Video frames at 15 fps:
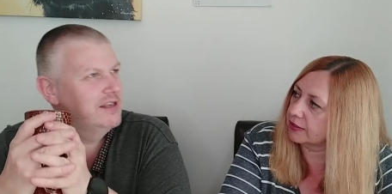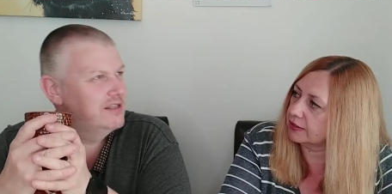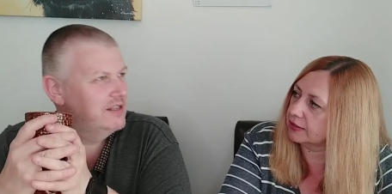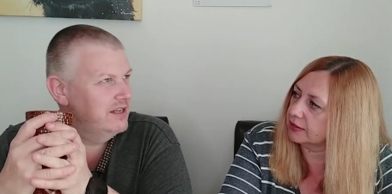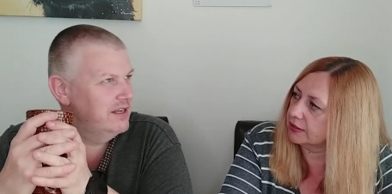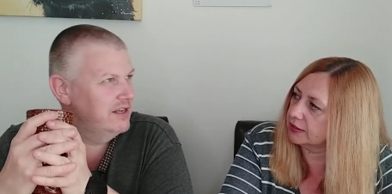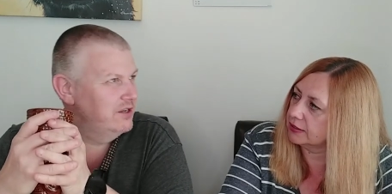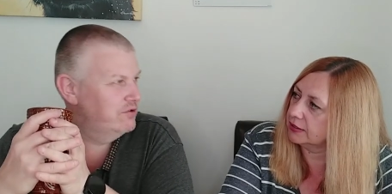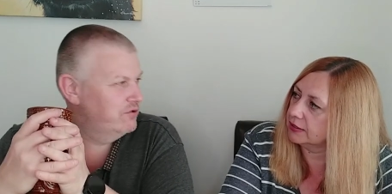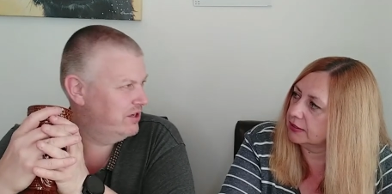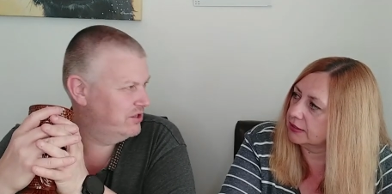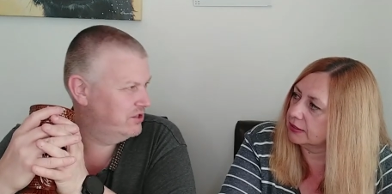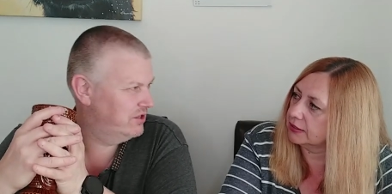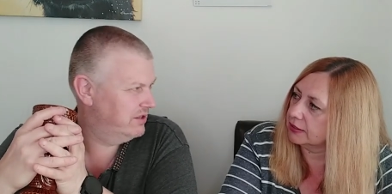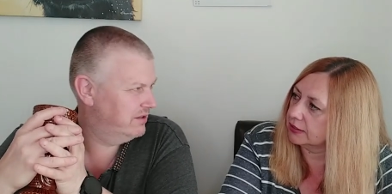Speaker 1: hashtag, UK tiki
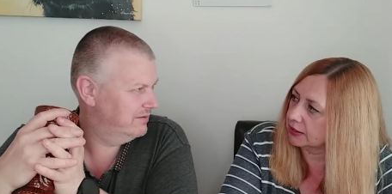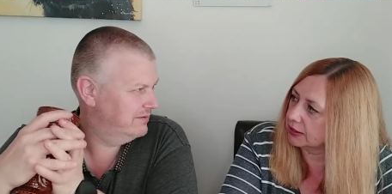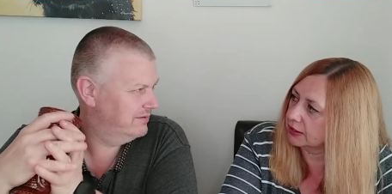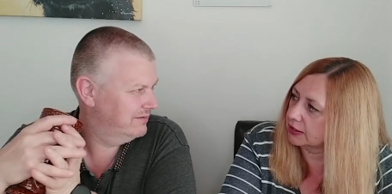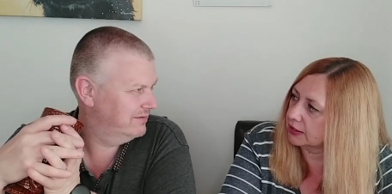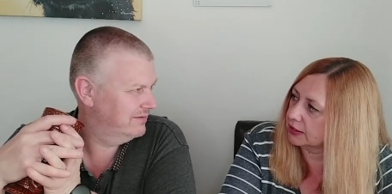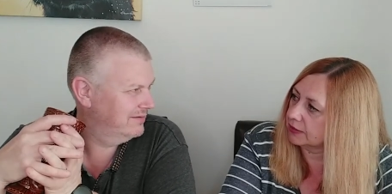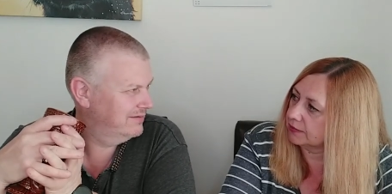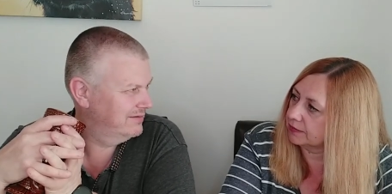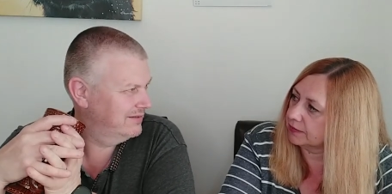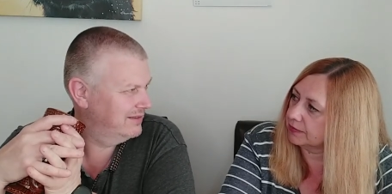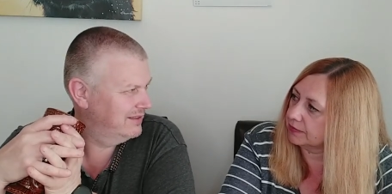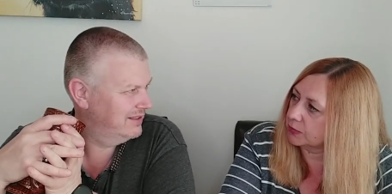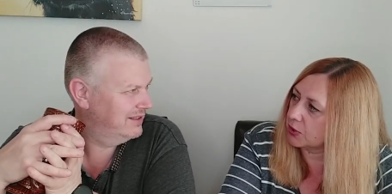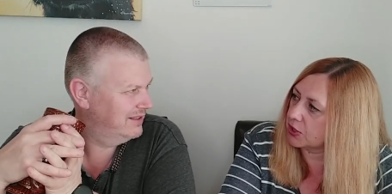treasure,
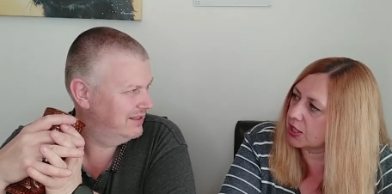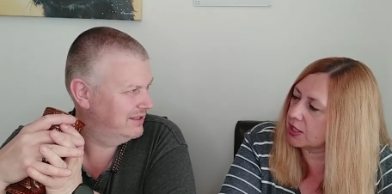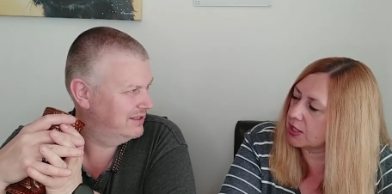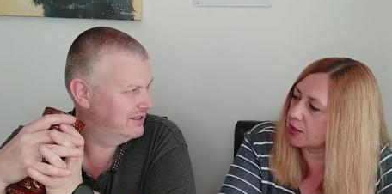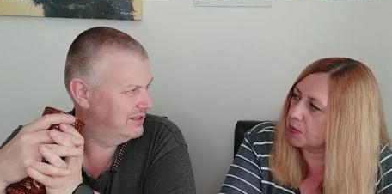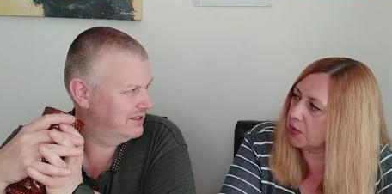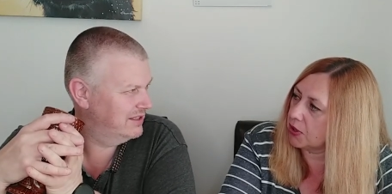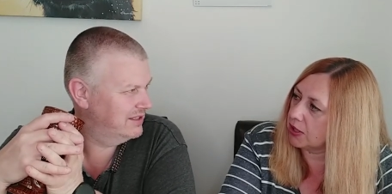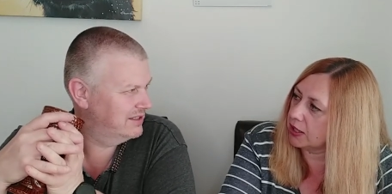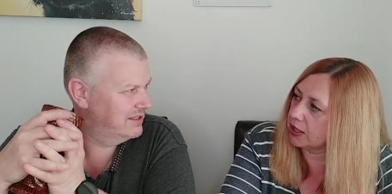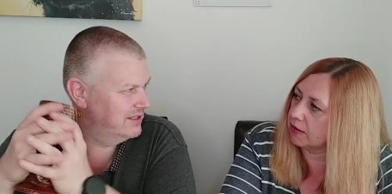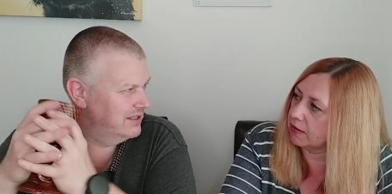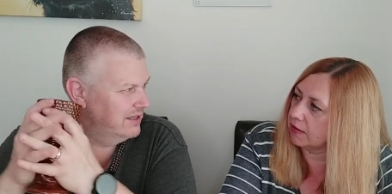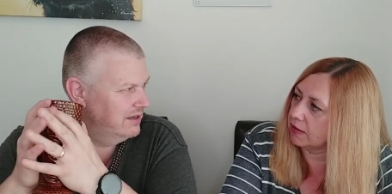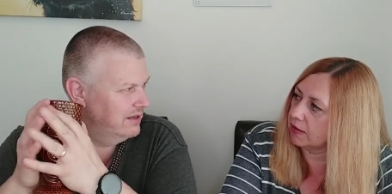which is it's, by
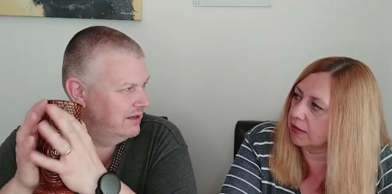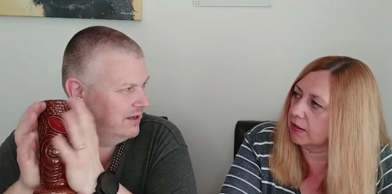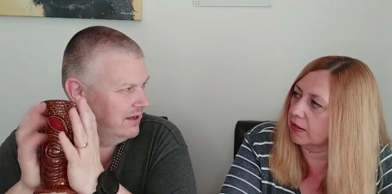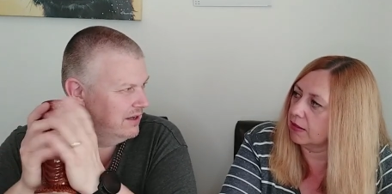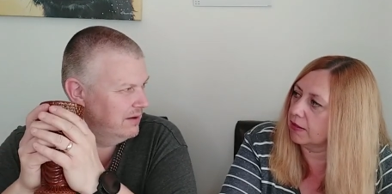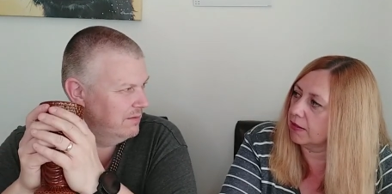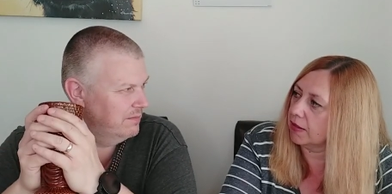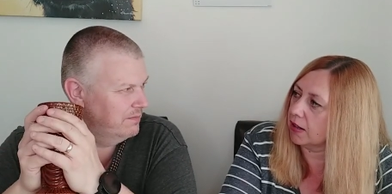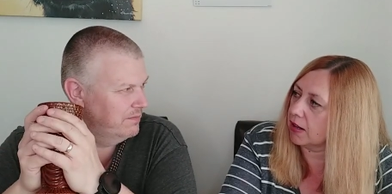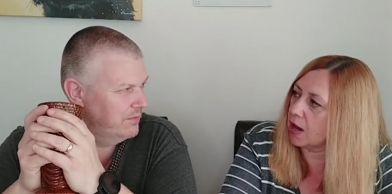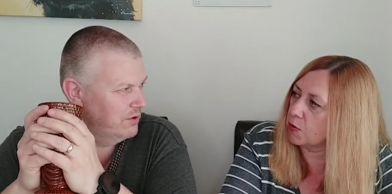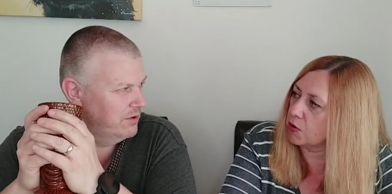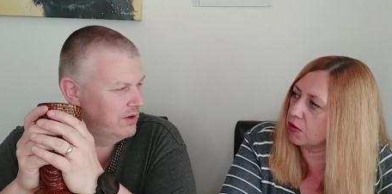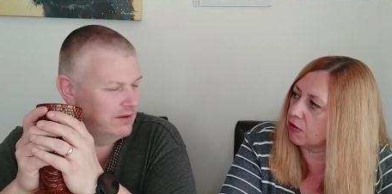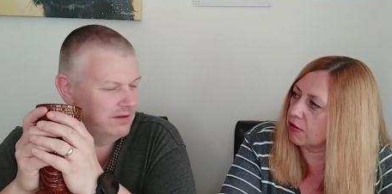it's, uh, um,
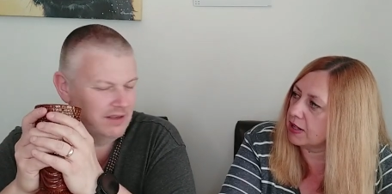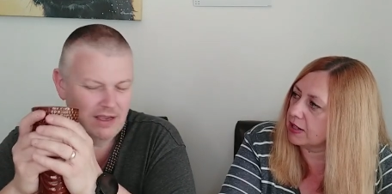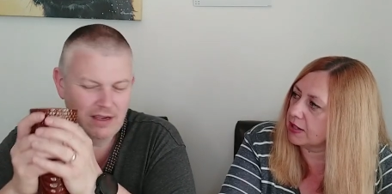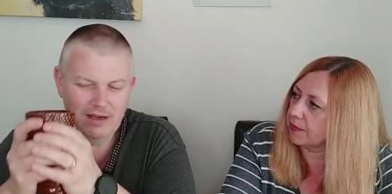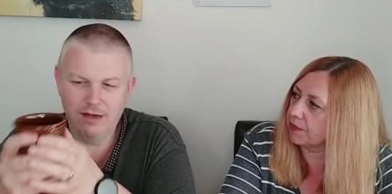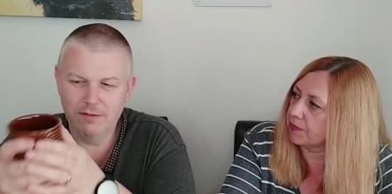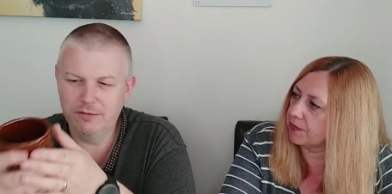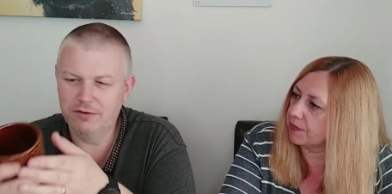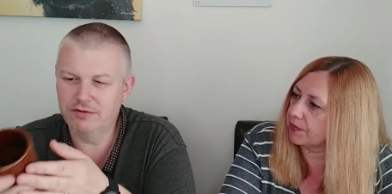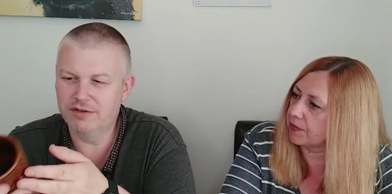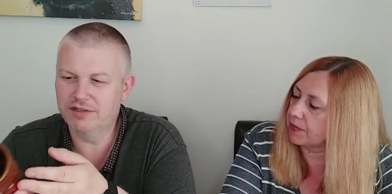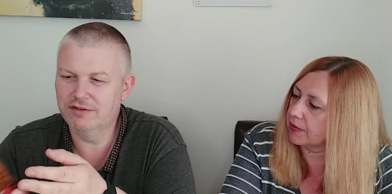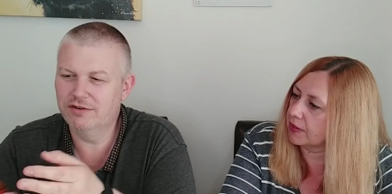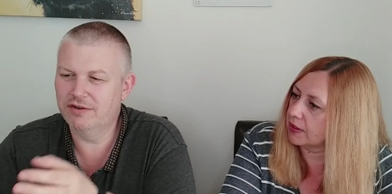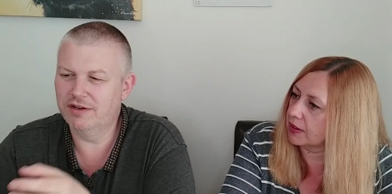Cookie, Chris. Yeah, Carbot
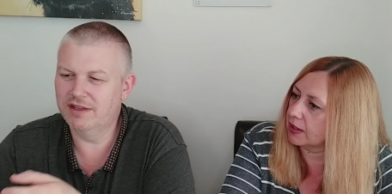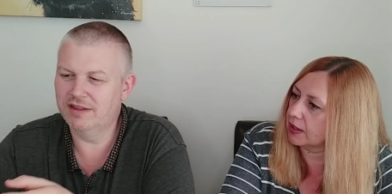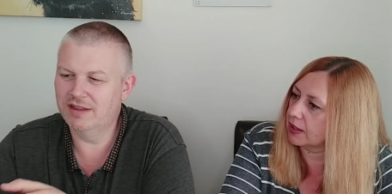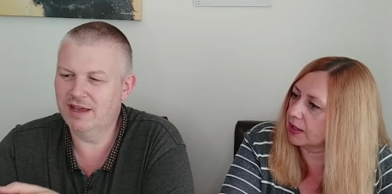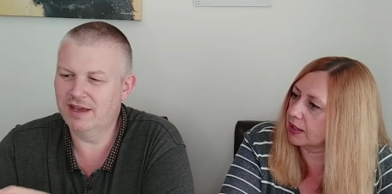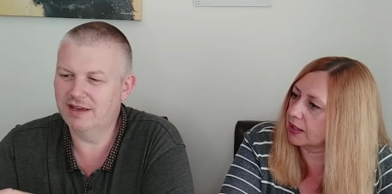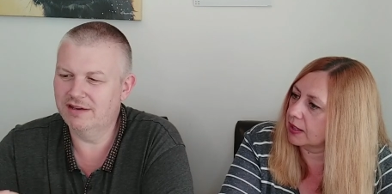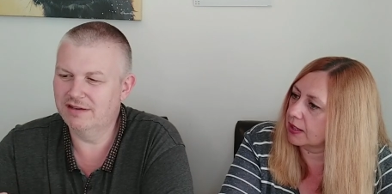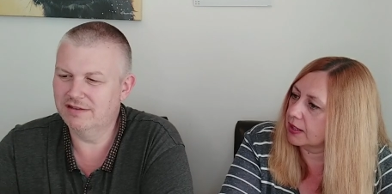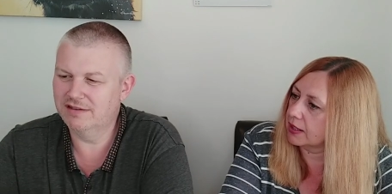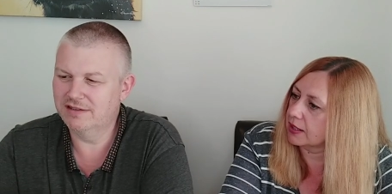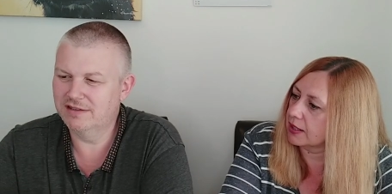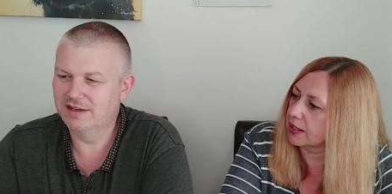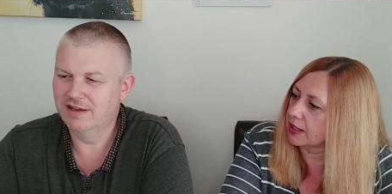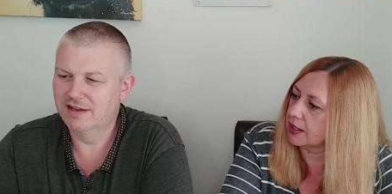Chris, Cookie and the
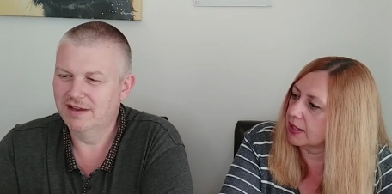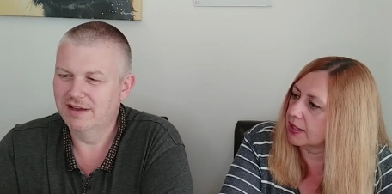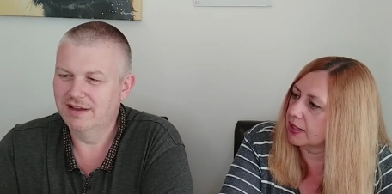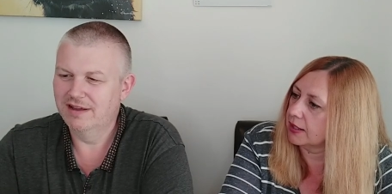Haydens.